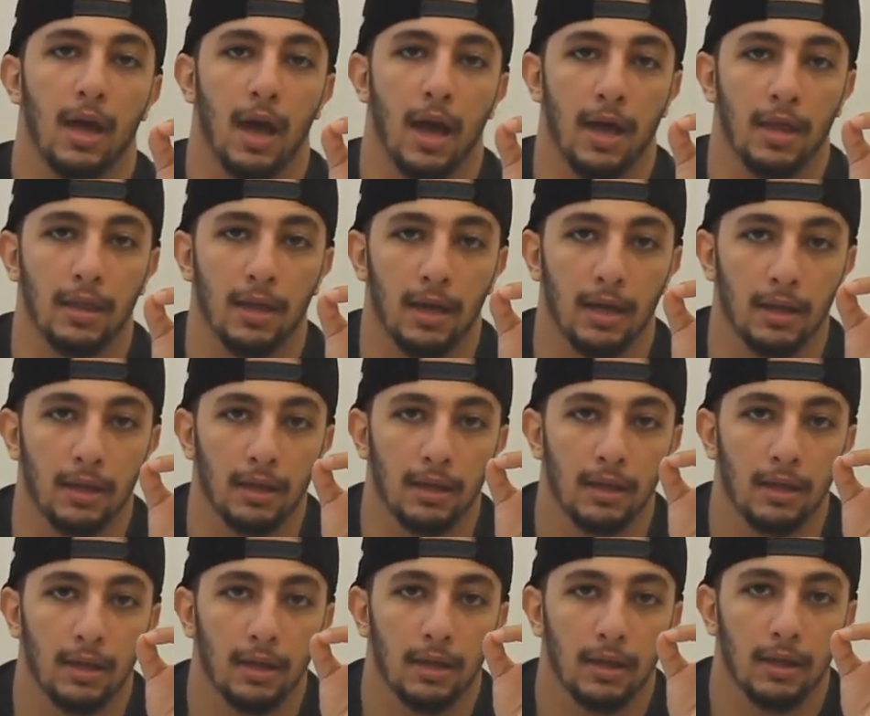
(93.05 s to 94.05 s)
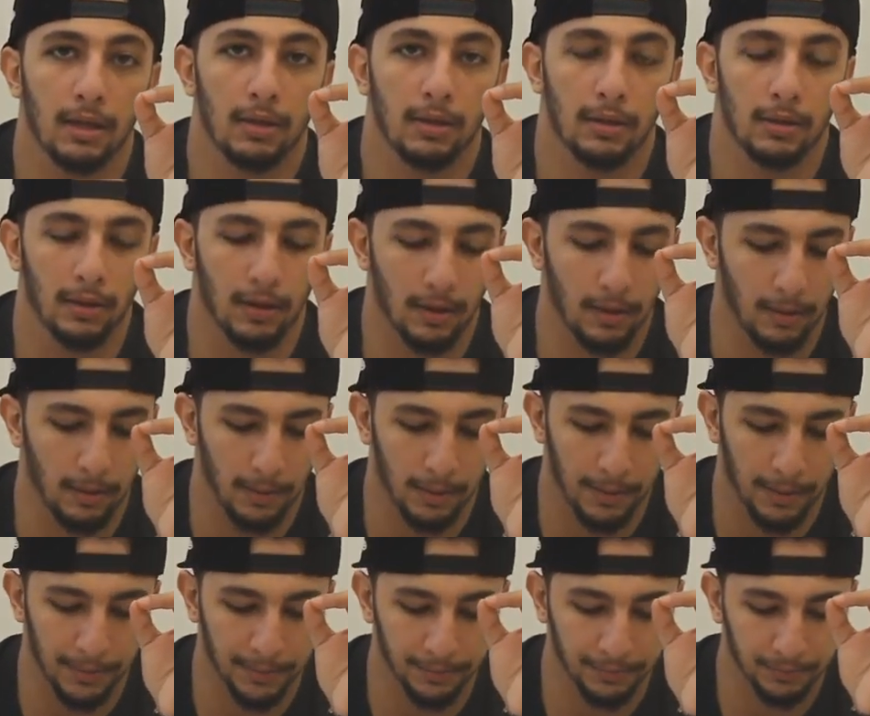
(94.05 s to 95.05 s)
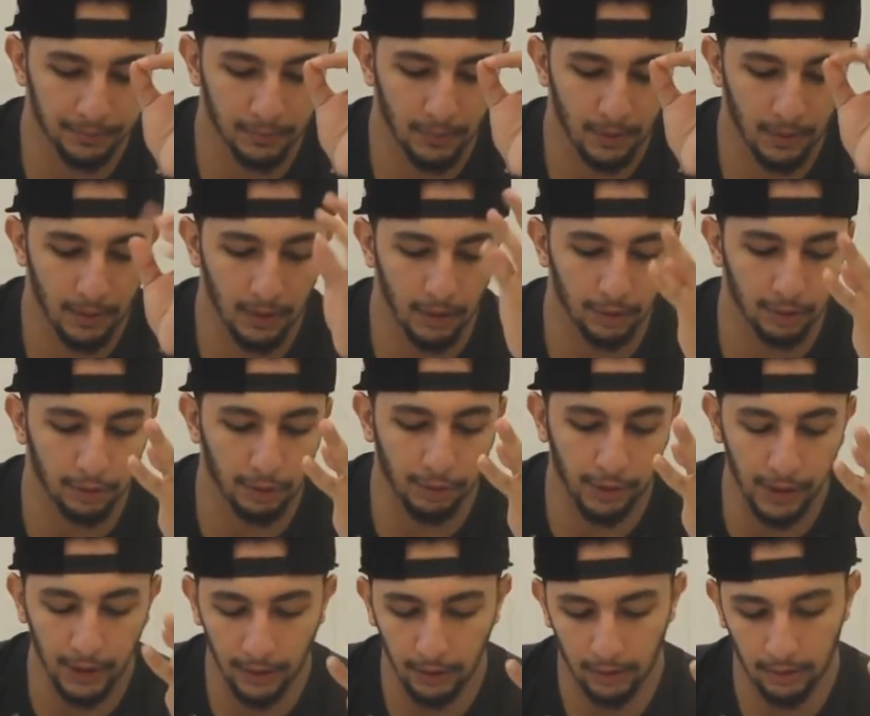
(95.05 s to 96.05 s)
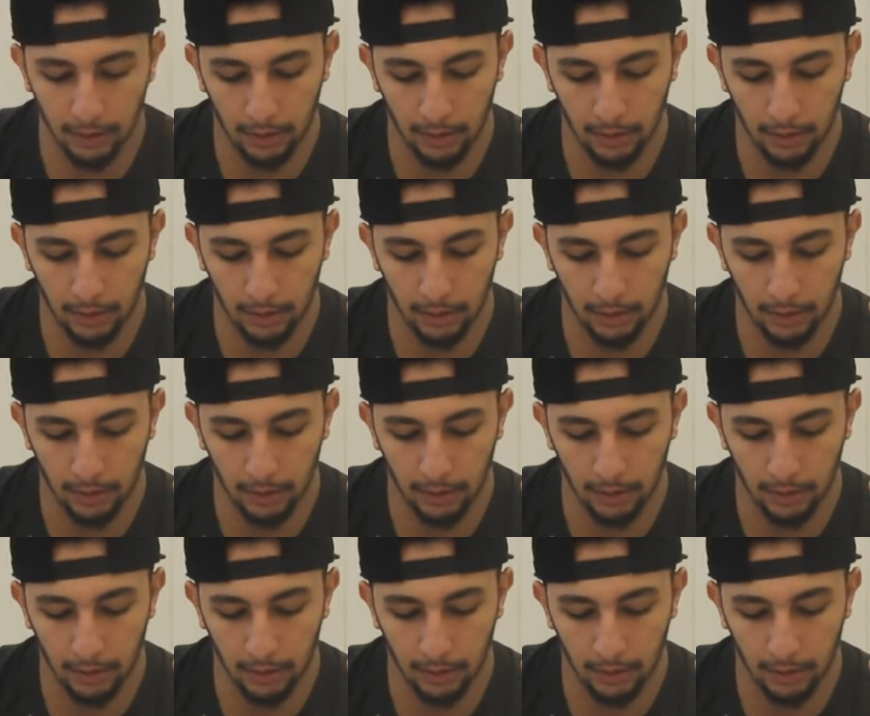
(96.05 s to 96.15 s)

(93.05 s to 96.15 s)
And then the three